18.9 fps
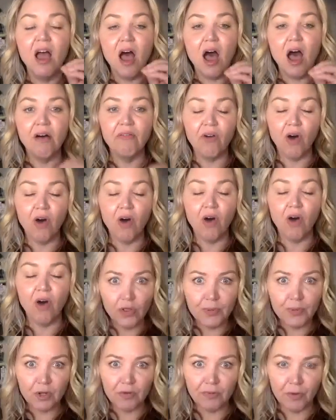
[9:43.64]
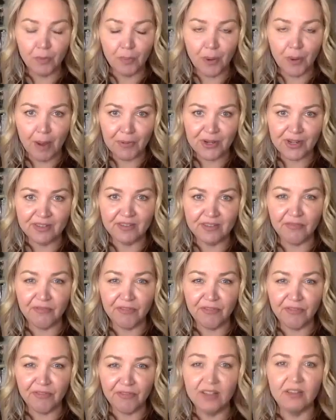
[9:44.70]
of all the beautiful properties that
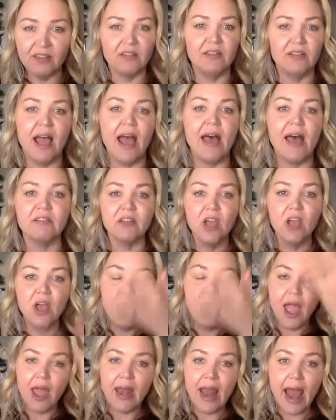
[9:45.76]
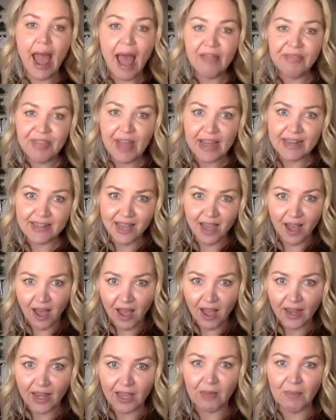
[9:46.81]
frankincense has. And at that
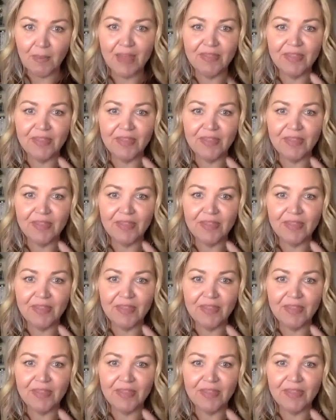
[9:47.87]
time,